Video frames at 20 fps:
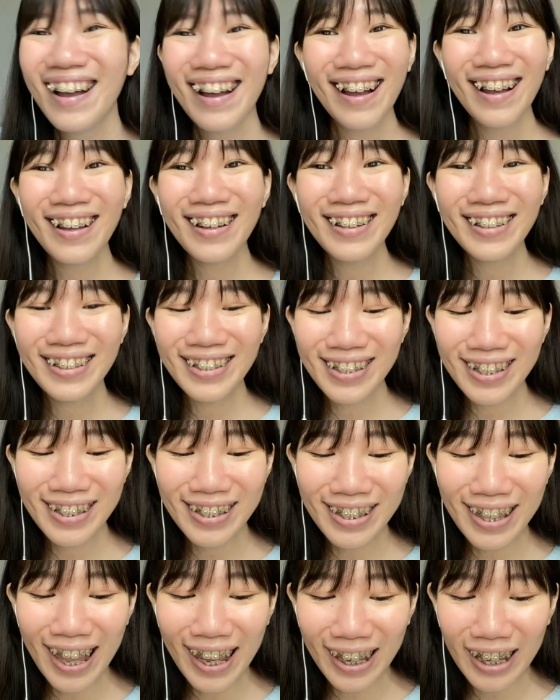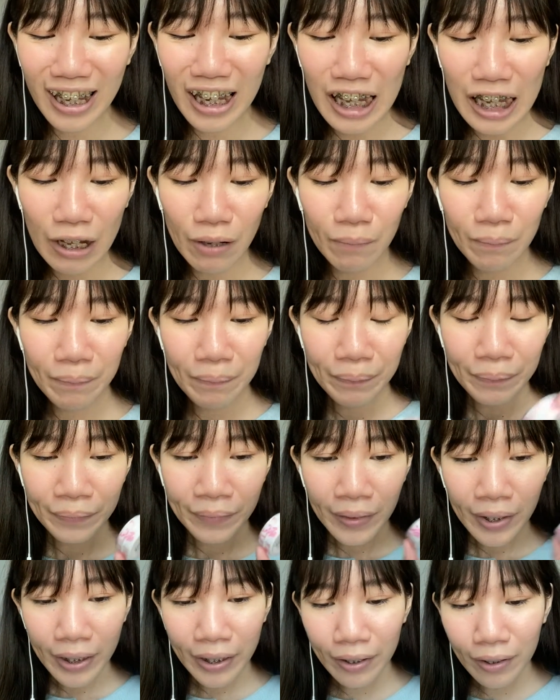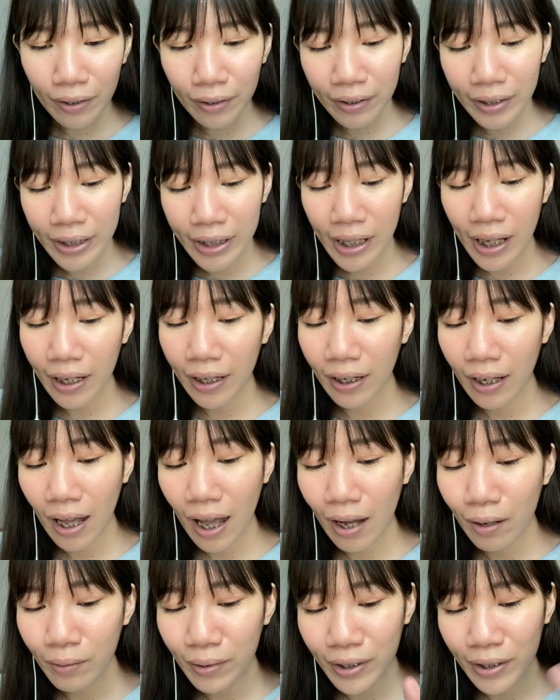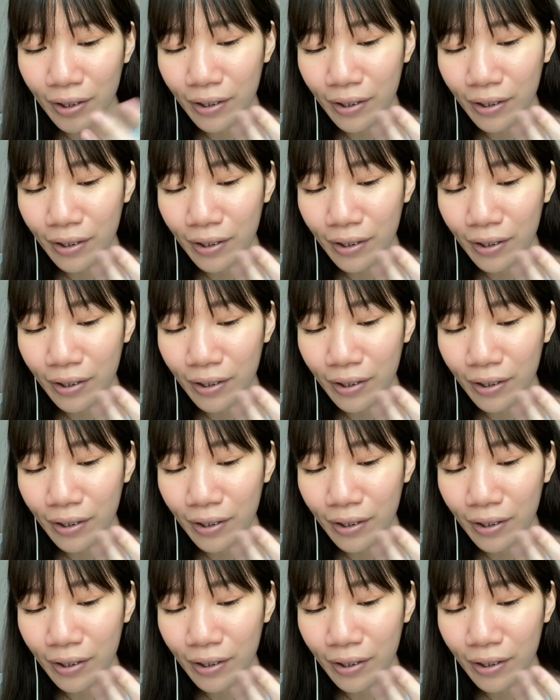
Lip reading: It's just like you know, it's like I